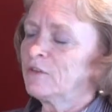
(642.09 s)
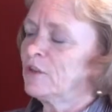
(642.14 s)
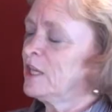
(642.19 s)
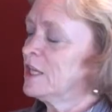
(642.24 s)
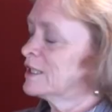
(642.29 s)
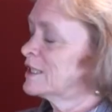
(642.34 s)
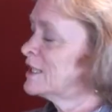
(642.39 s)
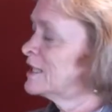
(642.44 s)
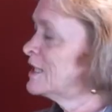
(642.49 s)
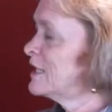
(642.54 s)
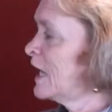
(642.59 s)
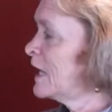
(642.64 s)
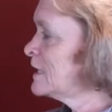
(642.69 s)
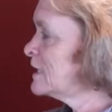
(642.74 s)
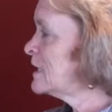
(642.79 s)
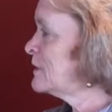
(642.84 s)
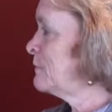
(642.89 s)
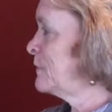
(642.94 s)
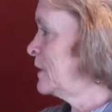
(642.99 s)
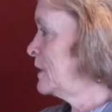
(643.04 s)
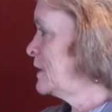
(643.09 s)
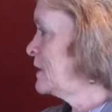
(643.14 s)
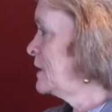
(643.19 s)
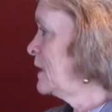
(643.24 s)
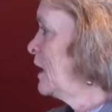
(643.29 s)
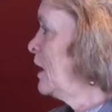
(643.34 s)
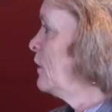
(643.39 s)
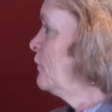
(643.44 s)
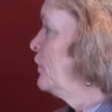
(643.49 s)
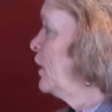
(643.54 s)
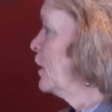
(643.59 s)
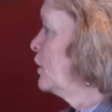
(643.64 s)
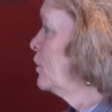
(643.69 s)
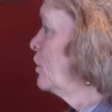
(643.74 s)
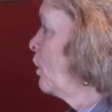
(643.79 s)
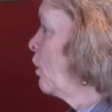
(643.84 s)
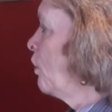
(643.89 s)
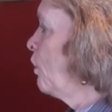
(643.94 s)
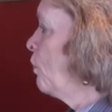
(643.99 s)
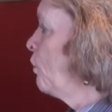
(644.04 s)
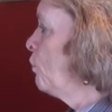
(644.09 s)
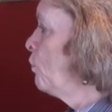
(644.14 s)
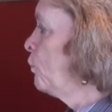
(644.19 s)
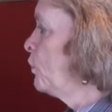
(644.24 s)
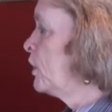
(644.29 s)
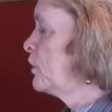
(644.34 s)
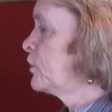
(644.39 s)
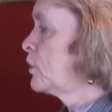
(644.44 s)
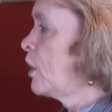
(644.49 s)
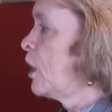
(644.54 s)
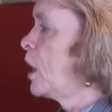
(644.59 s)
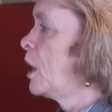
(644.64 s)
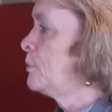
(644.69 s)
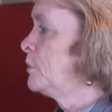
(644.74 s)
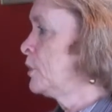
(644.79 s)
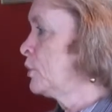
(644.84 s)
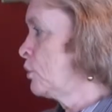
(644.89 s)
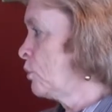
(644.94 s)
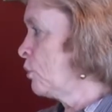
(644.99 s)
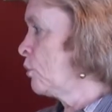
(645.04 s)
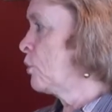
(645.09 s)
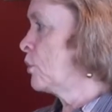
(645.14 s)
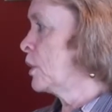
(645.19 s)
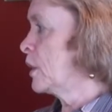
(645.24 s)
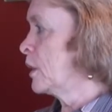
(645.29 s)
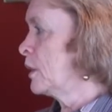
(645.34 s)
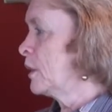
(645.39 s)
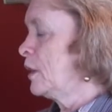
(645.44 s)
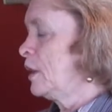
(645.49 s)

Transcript: the assessments that go with Common Core,